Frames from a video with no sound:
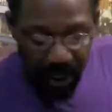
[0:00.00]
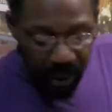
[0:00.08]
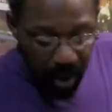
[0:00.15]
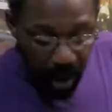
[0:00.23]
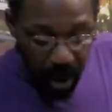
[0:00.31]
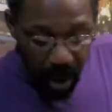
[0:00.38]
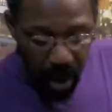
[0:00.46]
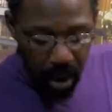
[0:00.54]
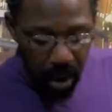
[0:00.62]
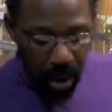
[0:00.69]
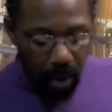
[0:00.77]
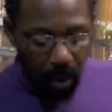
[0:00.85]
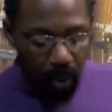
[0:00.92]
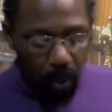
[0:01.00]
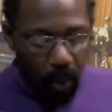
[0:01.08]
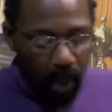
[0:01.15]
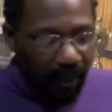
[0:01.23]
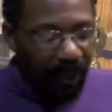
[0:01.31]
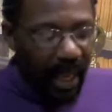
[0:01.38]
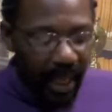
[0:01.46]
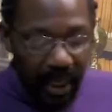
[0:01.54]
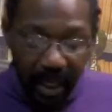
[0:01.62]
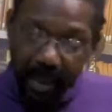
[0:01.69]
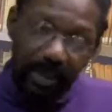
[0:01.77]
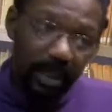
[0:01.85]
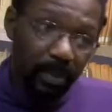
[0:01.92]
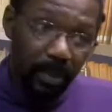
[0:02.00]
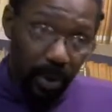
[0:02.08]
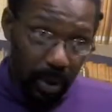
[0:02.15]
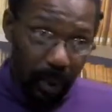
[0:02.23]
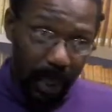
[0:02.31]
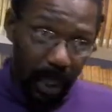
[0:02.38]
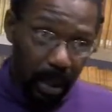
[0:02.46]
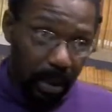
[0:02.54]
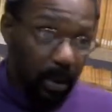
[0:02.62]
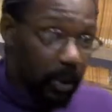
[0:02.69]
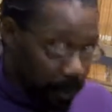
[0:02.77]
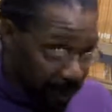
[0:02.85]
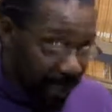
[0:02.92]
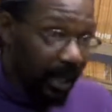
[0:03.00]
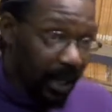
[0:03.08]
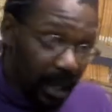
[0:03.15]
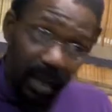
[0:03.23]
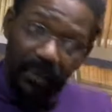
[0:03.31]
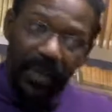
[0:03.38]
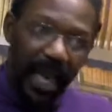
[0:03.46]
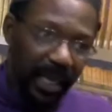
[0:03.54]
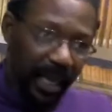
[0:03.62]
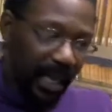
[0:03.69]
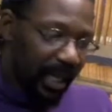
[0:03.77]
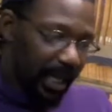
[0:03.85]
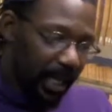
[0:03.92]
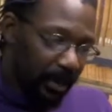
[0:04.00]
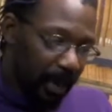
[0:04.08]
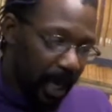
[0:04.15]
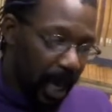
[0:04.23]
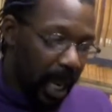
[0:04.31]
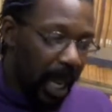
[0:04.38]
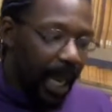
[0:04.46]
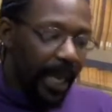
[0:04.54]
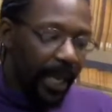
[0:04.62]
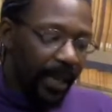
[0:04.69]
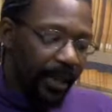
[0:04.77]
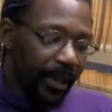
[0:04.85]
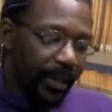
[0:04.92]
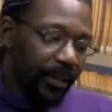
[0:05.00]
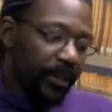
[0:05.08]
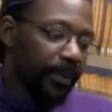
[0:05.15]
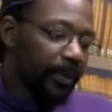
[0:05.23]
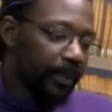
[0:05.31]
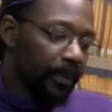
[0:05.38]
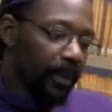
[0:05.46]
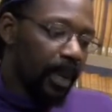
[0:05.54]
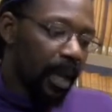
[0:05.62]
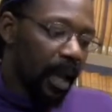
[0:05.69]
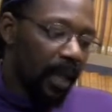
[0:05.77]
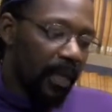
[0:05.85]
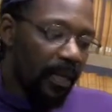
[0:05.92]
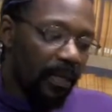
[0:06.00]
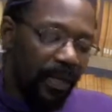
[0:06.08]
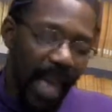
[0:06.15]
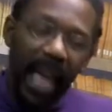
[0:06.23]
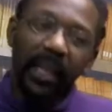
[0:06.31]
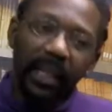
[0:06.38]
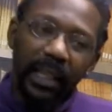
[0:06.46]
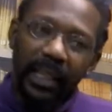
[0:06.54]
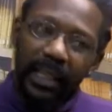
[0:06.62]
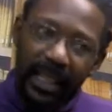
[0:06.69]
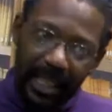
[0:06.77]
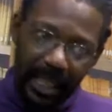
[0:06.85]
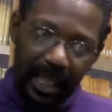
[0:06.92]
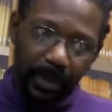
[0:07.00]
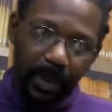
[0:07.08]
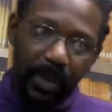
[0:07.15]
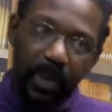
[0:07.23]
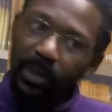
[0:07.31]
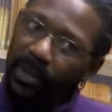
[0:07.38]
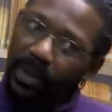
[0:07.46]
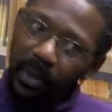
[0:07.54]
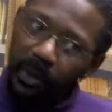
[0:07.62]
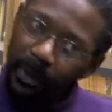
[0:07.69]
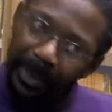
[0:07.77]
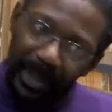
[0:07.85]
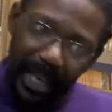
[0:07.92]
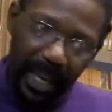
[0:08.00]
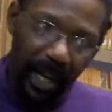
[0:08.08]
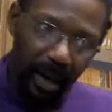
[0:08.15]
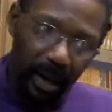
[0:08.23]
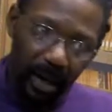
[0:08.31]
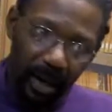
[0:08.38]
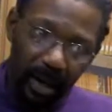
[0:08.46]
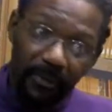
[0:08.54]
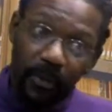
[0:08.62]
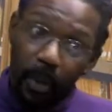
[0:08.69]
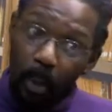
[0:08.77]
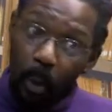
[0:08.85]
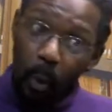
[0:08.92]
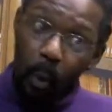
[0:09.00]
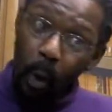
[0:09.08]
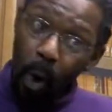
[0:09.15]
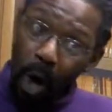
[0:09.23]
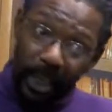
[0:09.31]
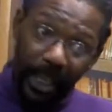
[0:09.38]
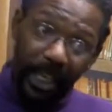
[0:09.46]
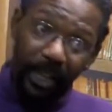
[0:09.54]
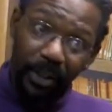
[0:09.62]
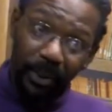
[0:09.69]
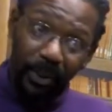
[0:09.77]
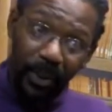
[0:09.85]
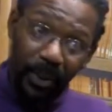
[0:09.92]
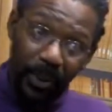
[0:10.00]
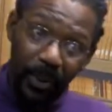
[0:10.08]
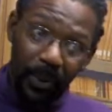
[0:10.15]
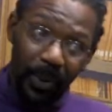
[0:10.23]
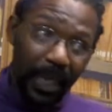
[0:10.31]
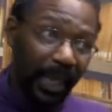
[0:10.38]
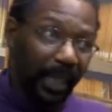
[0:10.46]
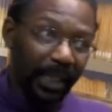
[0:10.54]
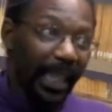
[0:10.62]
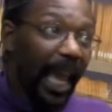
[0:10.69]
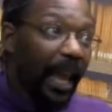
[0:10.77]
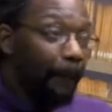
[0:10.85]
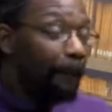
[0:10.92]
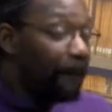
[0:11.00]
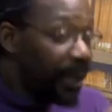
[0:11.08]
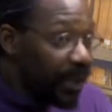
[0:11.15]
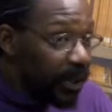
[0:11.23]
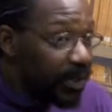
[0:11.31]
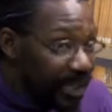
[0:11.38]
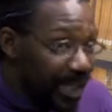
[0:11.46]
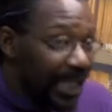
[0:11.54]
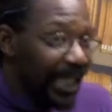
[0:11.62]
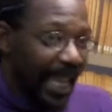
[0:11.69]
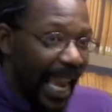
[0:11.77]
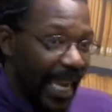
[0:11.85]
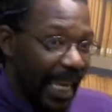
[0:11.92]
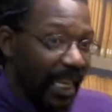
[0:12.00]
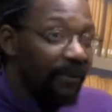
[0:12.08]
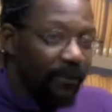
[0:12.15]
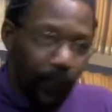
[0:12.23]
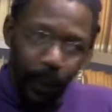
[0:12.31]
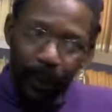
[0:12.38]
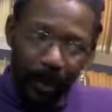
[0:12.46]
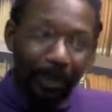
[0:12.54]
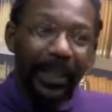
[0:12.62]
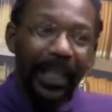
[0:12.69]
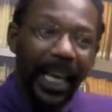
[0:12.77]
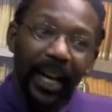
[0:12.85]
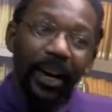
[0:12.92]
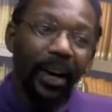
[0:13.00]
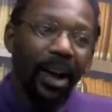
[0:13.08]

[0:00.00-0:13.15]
think you know what that ends up doing. Speaking of that gatekeeping, is that keeps the new player from walking through, like that builds the gate for the player.